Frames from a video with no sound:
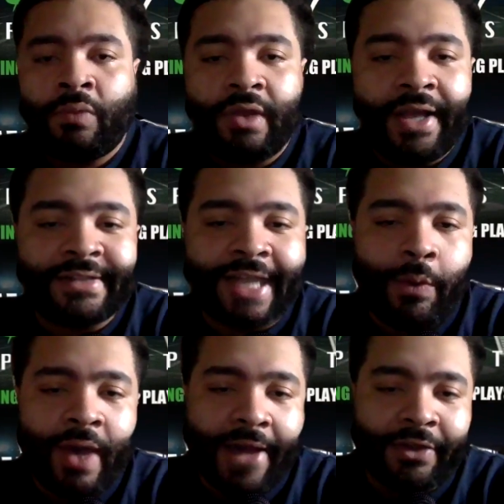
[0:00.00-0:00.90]
Next game,
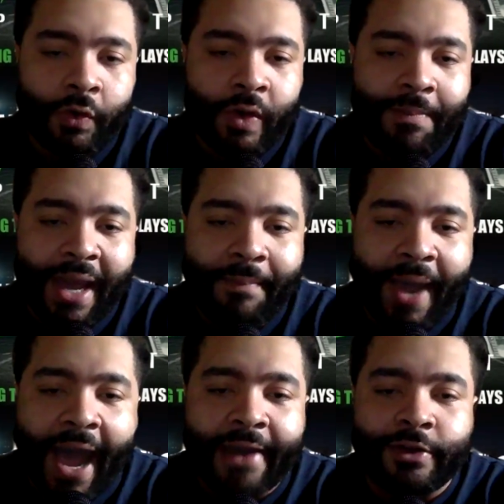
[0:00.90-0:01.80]
we got the Green Bay
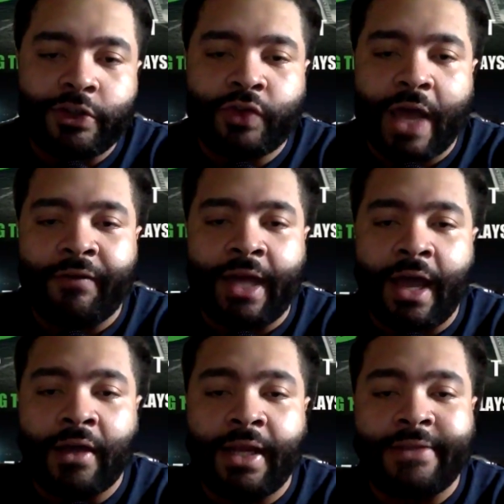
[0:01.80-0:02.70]
Packers traveling
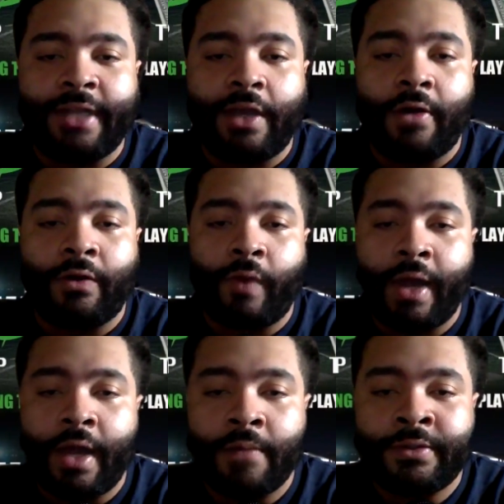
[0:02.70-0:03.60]
to LA to take on the
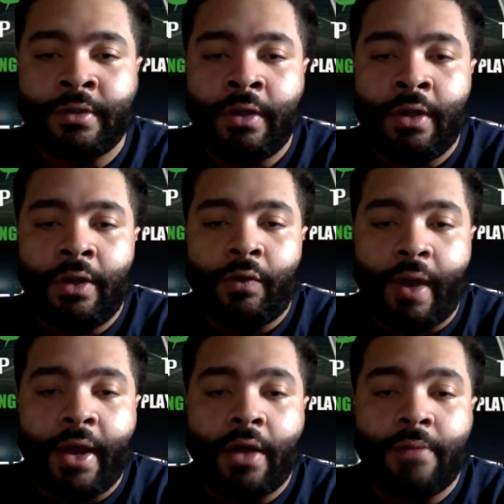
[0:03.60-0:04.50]
Rams.
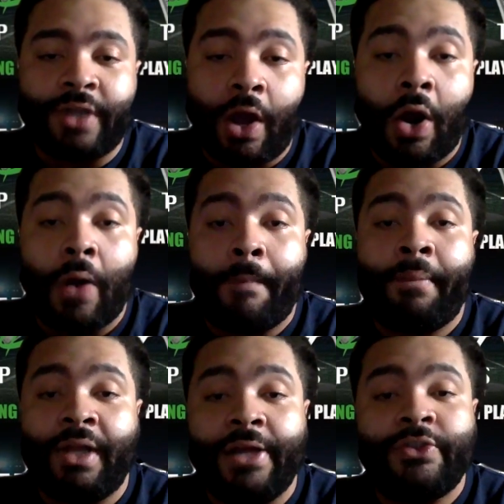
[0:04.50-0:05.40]
Rams are
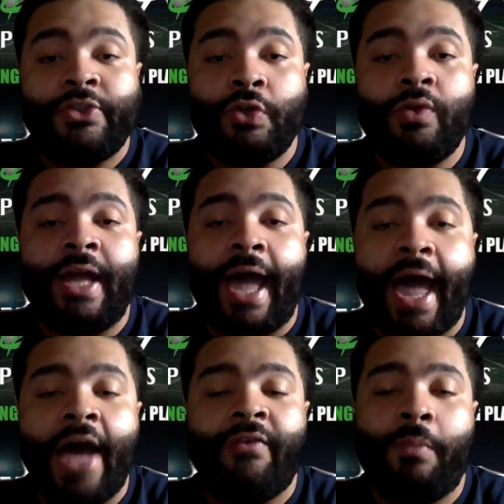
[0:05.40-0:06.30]
plus
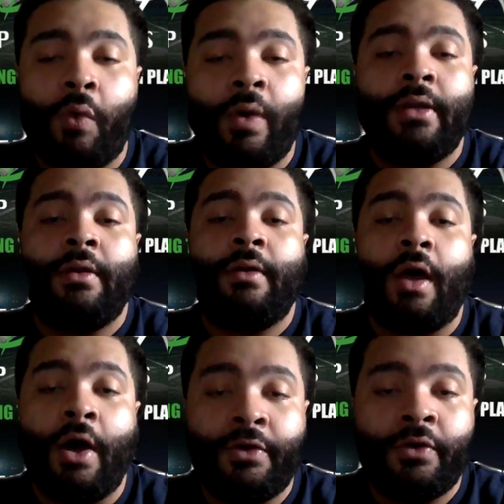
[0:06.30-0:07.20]
2.5 point
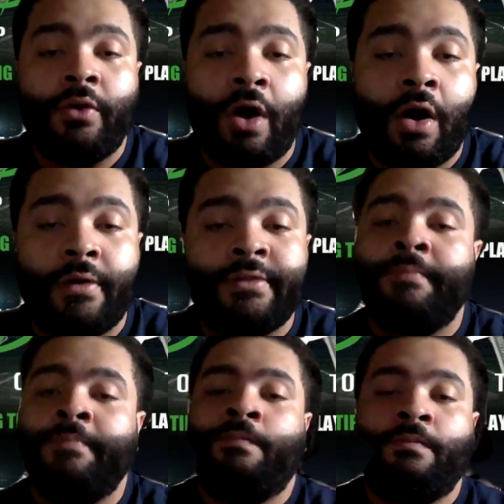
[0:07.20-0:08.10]
underdogs.
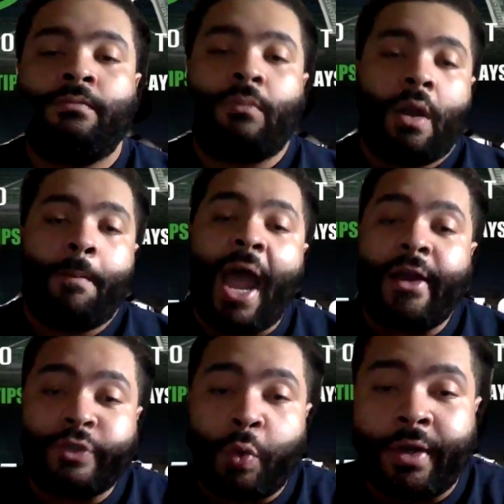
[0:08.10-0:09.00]

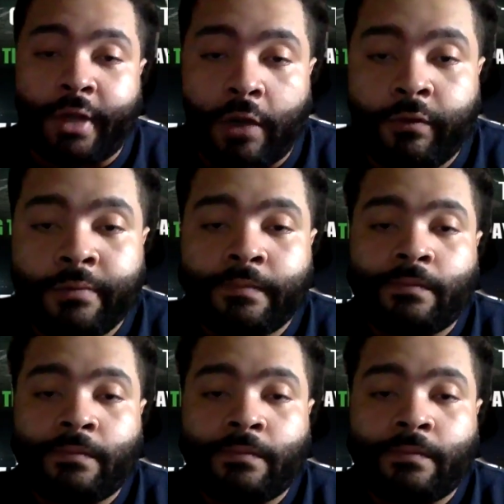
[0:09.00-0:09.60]
Packers to win the cover.